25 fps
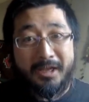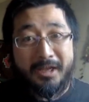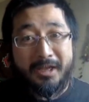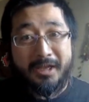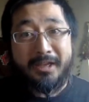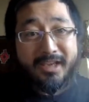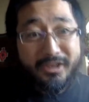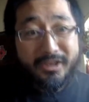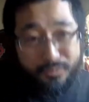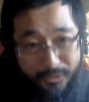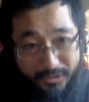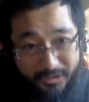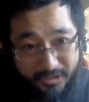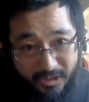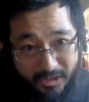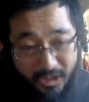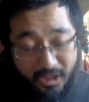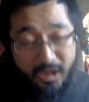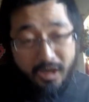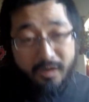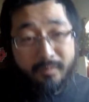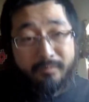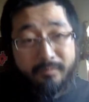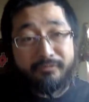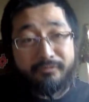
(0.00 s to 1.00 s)
Yes, we
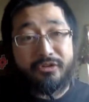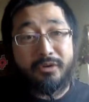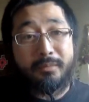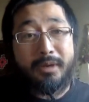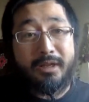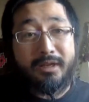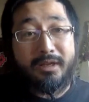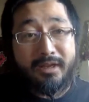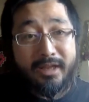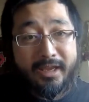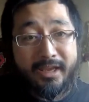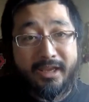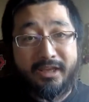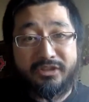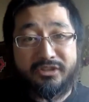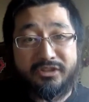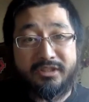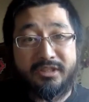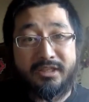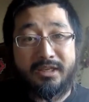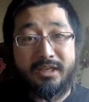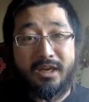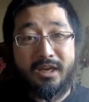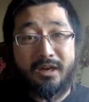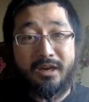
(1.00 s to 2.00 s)
come from a
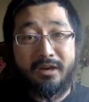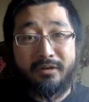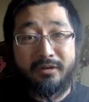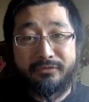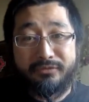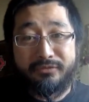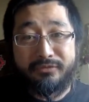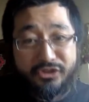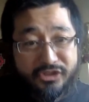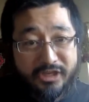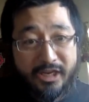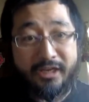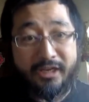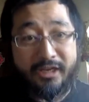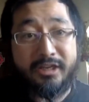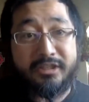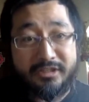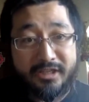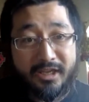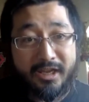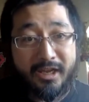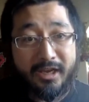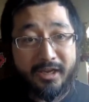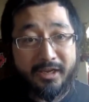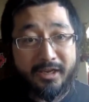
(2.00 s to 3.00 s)
legacy of
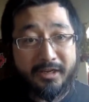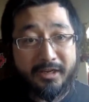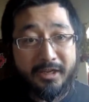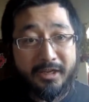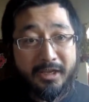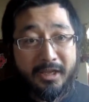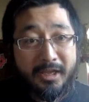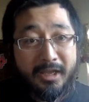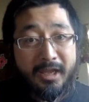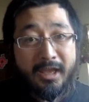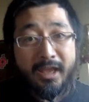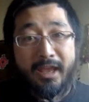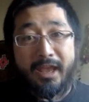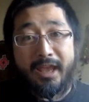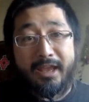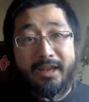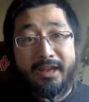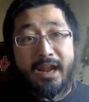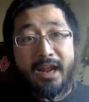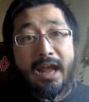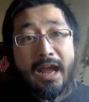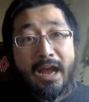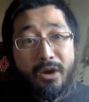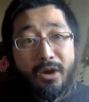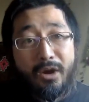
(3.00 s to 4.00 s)
genocide. And
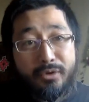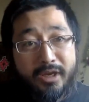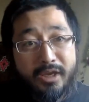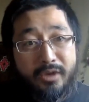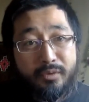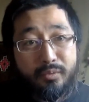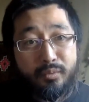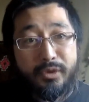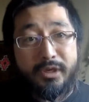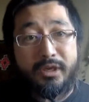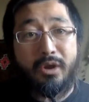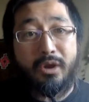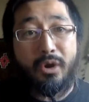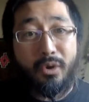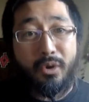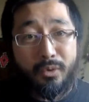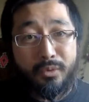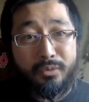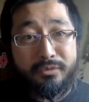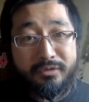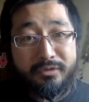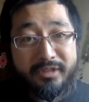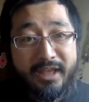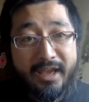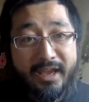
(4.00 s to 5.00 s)
how can we
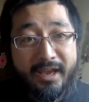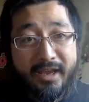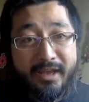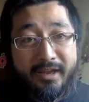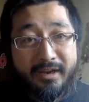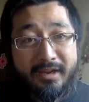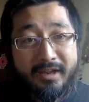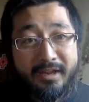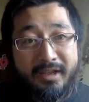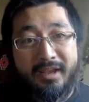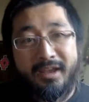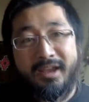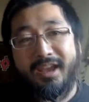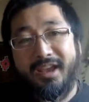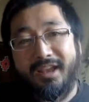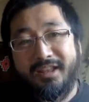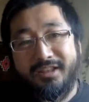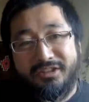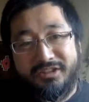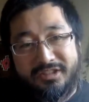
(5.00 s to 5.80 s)
own that and